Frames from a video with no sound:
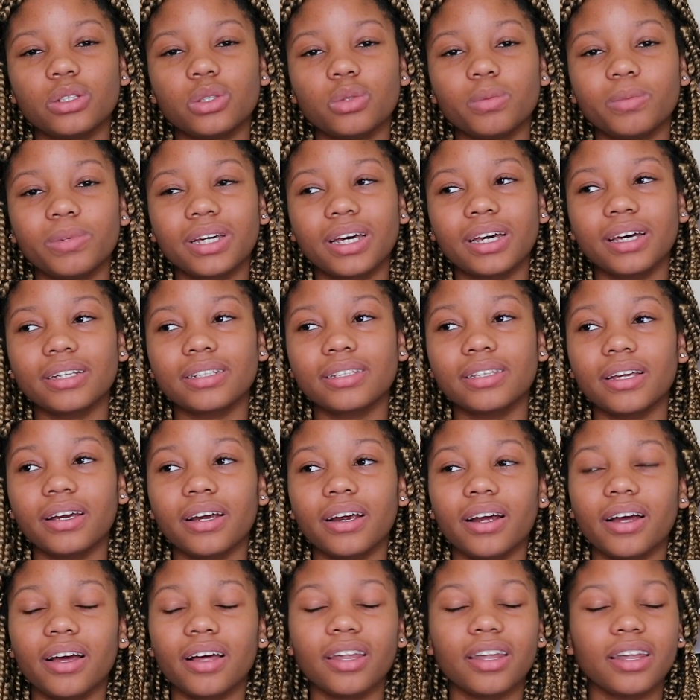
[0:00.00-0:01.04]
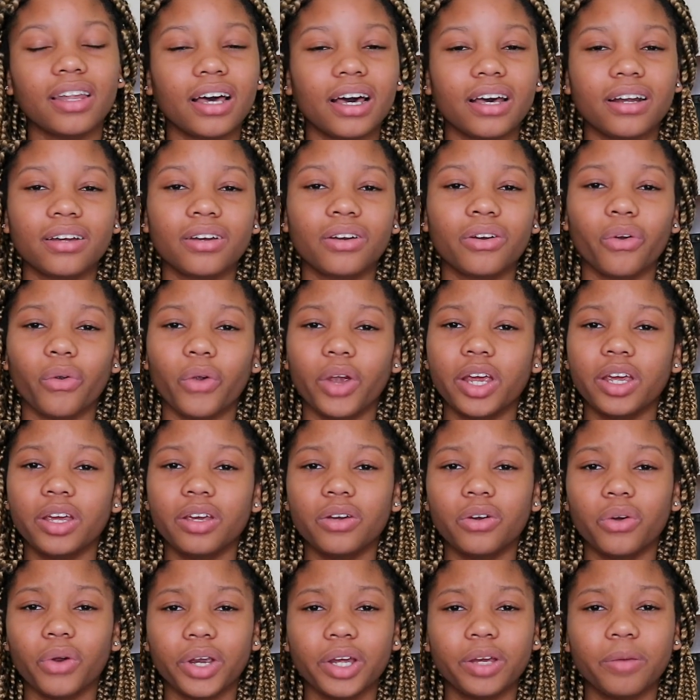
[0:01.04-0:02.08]
too, because there are a lot of
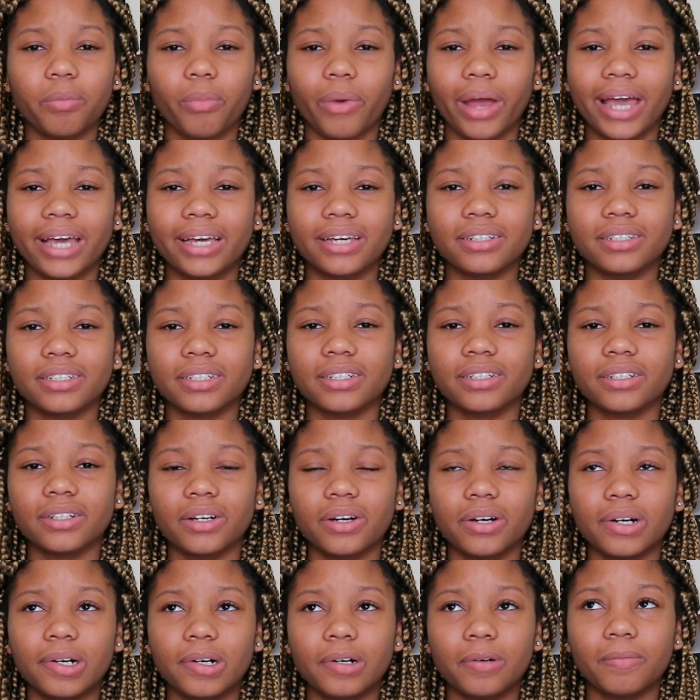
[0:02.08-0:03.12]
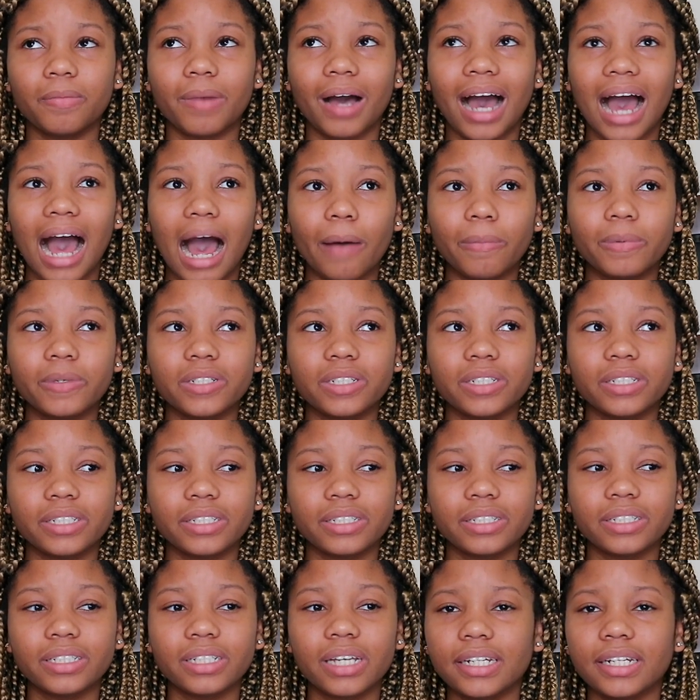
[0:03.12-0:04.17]
great packaging
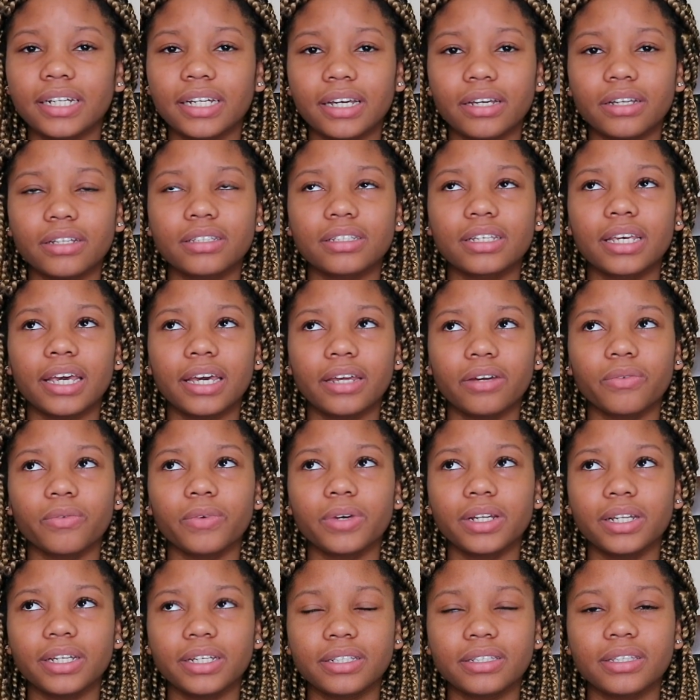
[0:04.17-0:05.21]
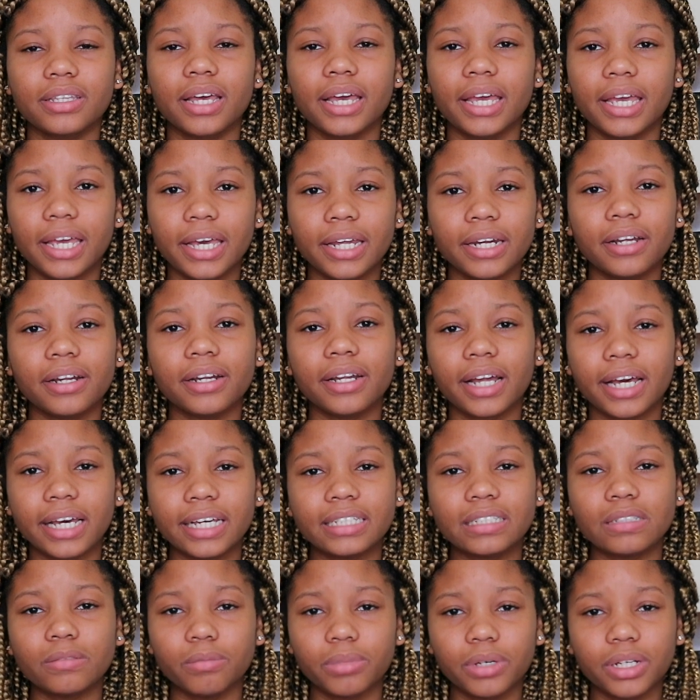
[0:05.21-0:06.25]
options, and it can really stay in a
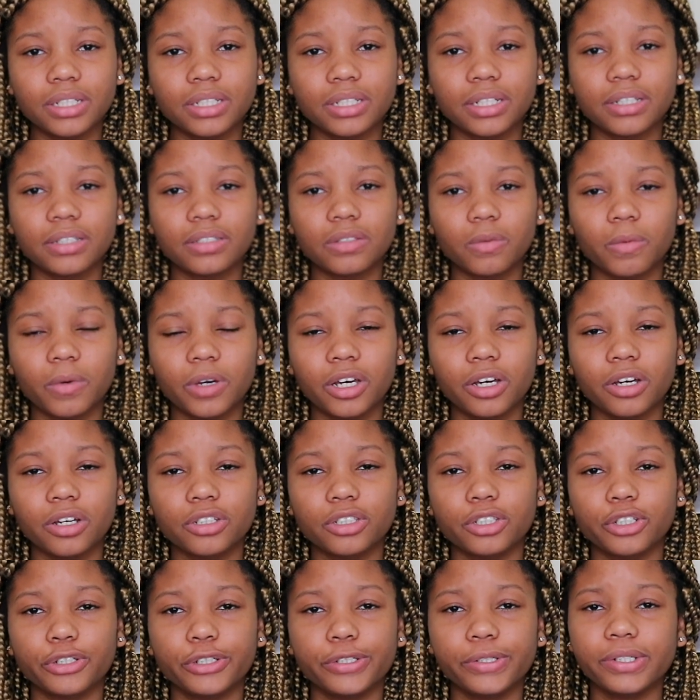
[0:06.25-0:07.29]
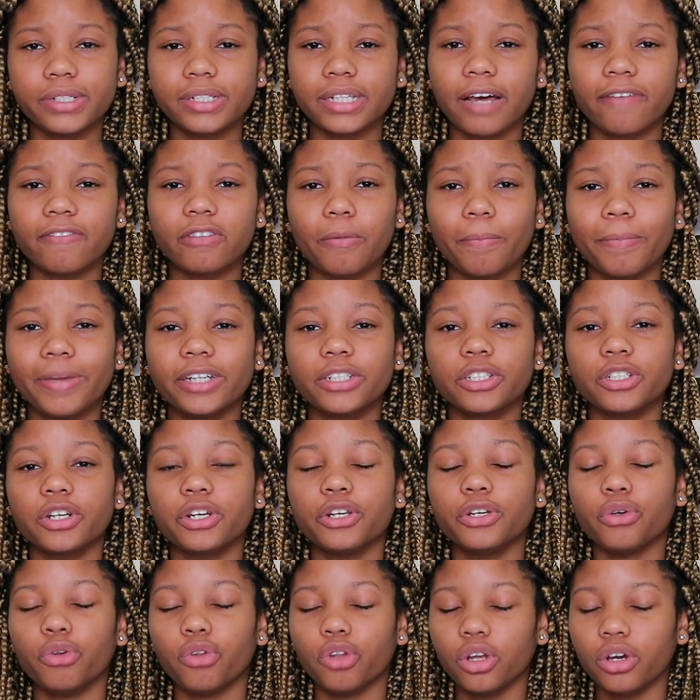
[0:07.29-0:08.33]
nice budget as well. So you just have to make
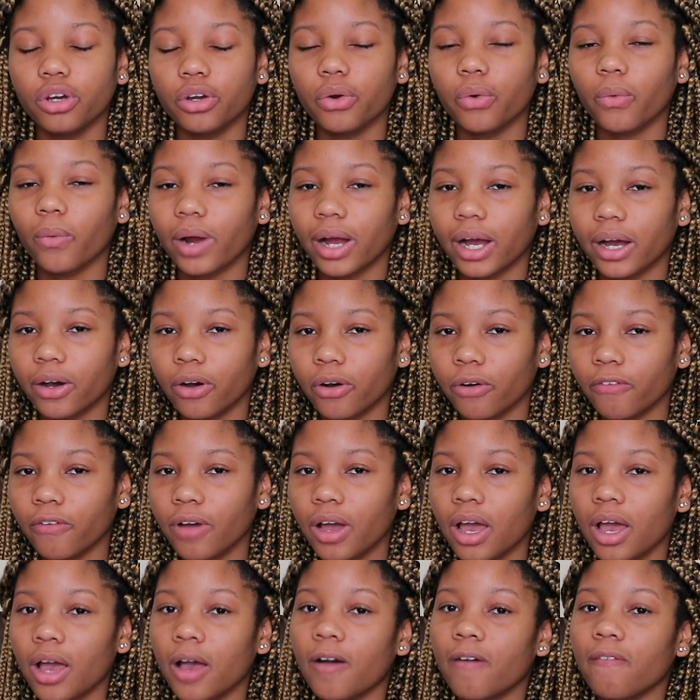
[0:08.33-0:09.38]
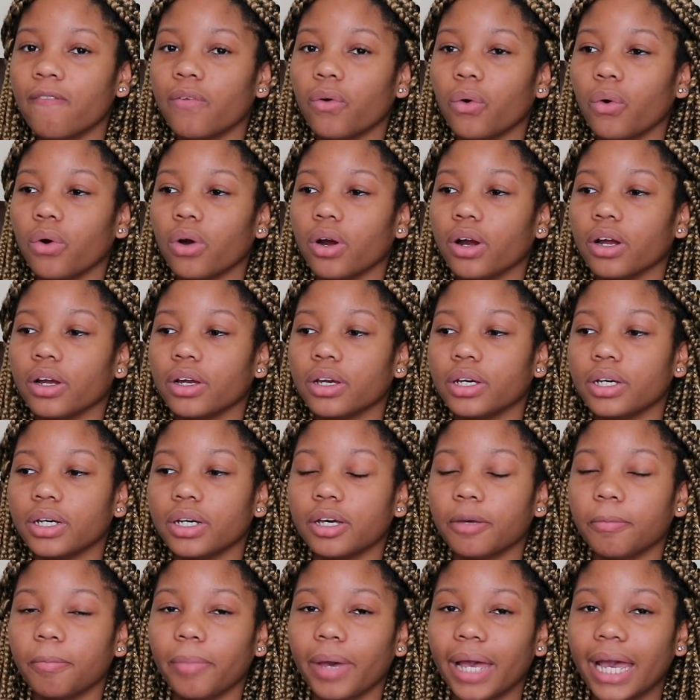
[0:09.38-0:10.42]
sure you look around for
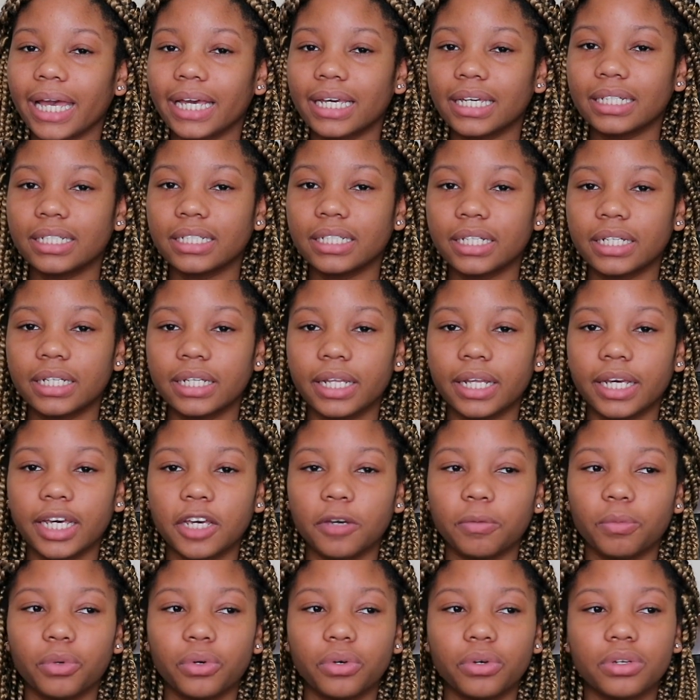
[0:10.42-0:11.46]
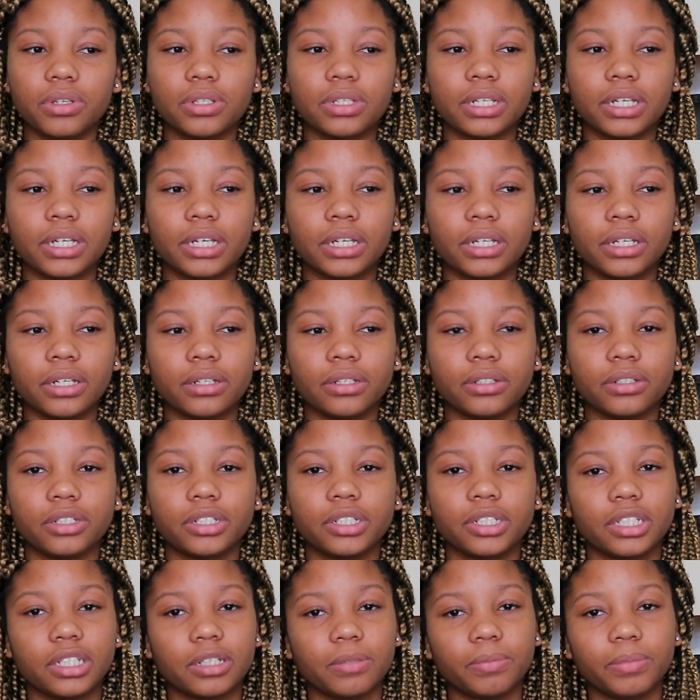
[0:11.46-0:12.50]
good packaging labels and
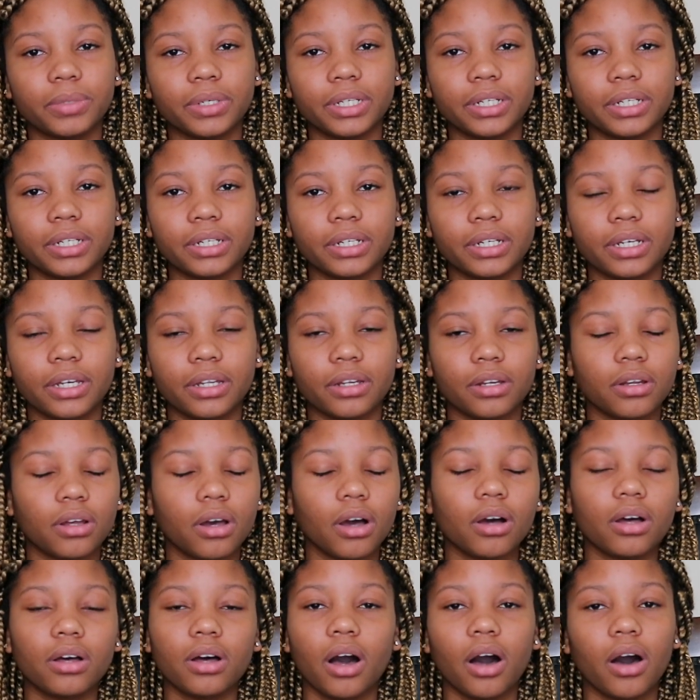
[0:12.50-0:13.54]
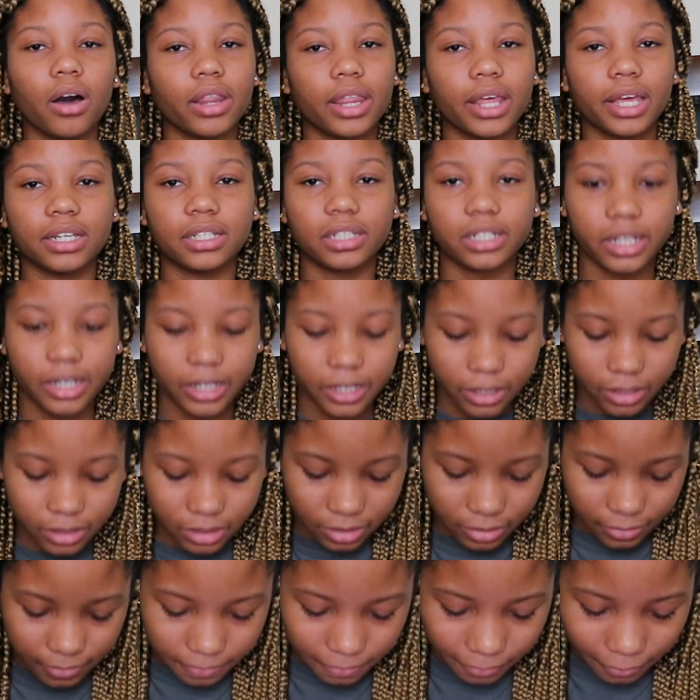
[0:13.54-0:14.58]
shipping and all that
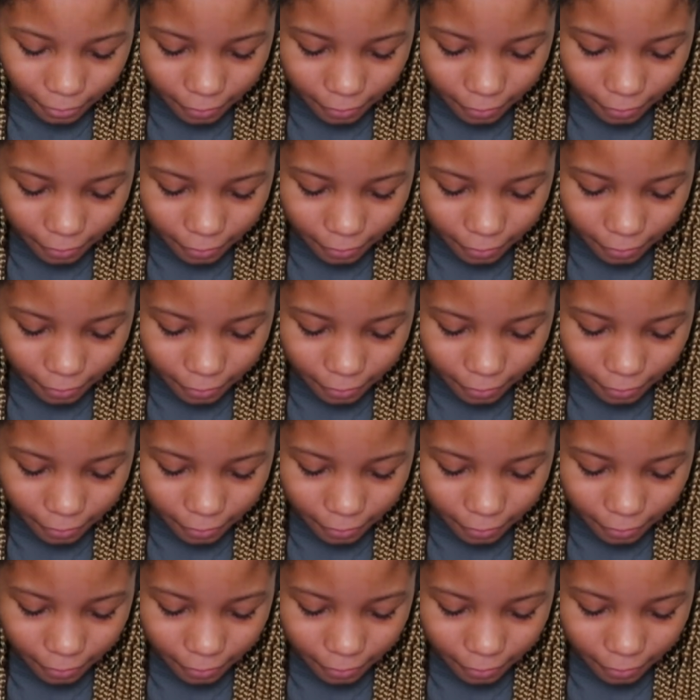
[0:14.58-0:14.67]
jazz.